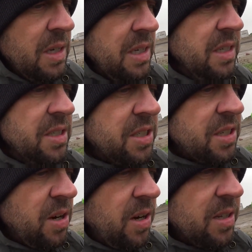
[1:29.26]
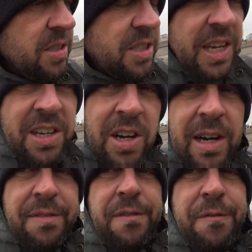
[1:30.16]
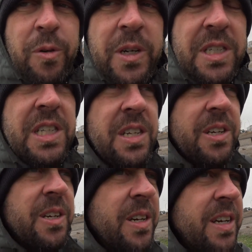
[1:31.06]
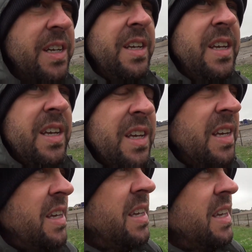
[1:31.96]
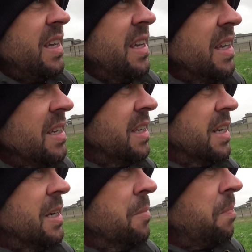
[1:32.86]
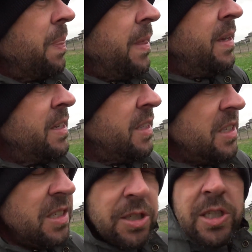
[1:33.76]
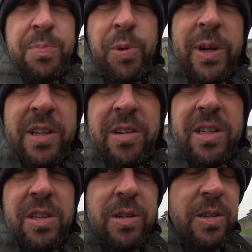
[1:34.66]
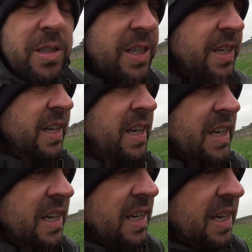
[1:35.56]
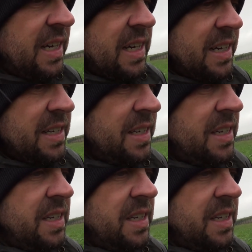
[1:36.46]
is called Send Off for Deer. And this is a spoiler alert. I'm